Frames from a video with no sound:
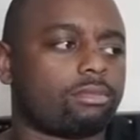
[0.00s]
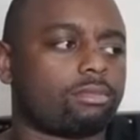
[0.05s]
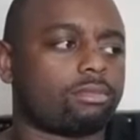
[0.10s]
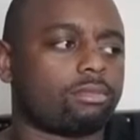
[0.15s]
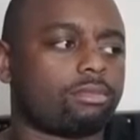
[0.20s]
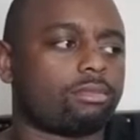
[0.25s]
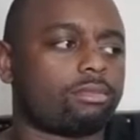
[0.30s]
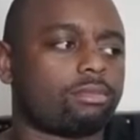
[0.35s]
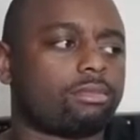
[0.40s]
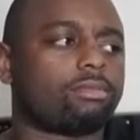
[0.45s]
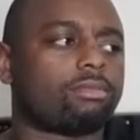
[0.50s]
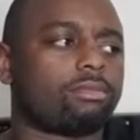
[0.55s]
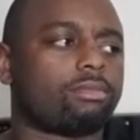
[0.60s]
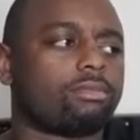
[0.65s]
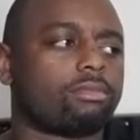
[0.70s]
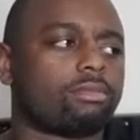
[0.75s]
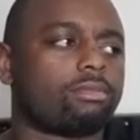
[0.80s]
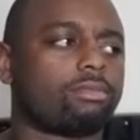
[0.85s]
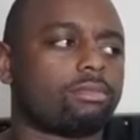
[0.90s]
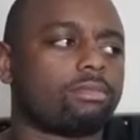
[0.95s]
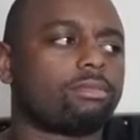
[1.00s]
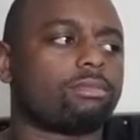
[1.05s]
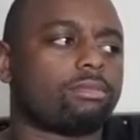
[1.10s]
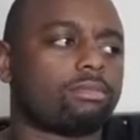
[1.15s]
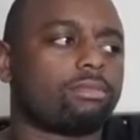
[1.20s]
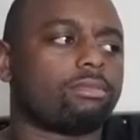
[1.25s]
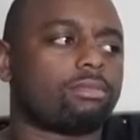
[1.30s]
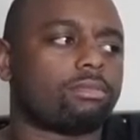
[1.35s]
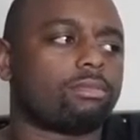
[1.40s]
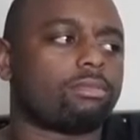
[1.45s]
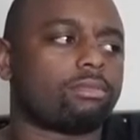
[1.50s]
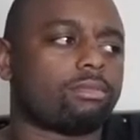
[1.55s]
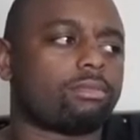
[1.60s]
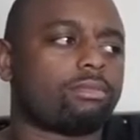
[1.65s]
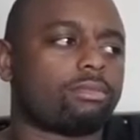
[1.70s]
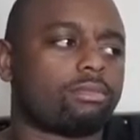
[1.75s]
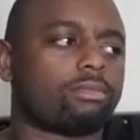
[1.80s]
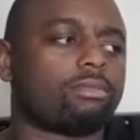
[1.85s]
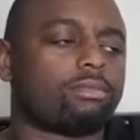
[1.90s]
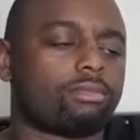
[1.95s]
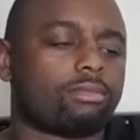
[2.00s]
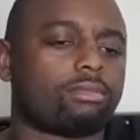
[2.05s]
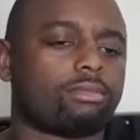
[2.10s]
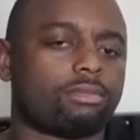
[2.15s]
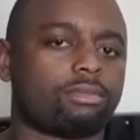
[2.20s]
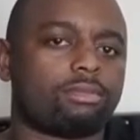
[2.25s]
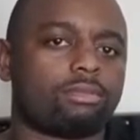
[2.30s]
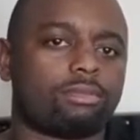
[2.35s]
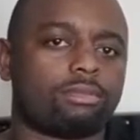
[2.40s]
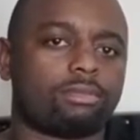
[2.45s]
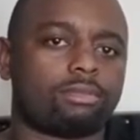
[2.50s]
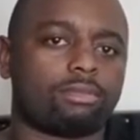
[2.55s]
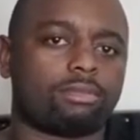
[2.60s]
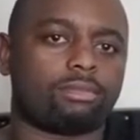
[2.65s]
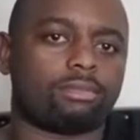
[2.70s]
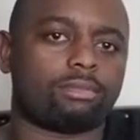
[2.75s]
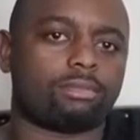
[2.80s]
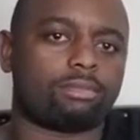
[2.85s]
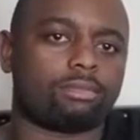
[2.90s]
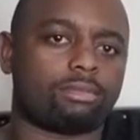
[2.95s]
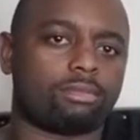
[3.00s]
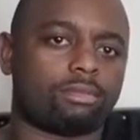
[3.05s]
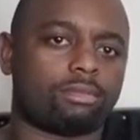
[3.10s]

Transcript: (not speaking)